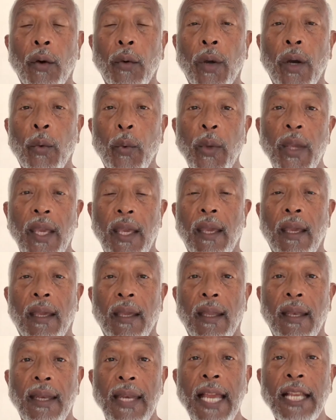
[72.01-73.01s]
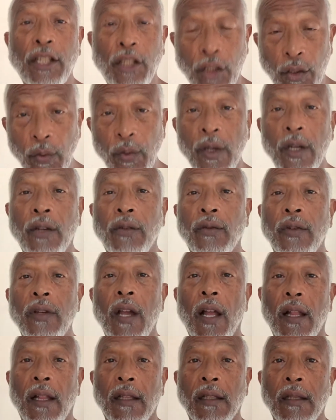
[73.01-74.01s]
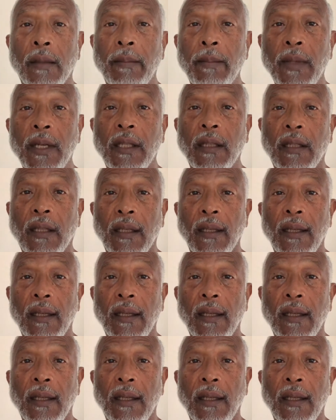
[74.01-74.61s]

a week. That's $200 a month.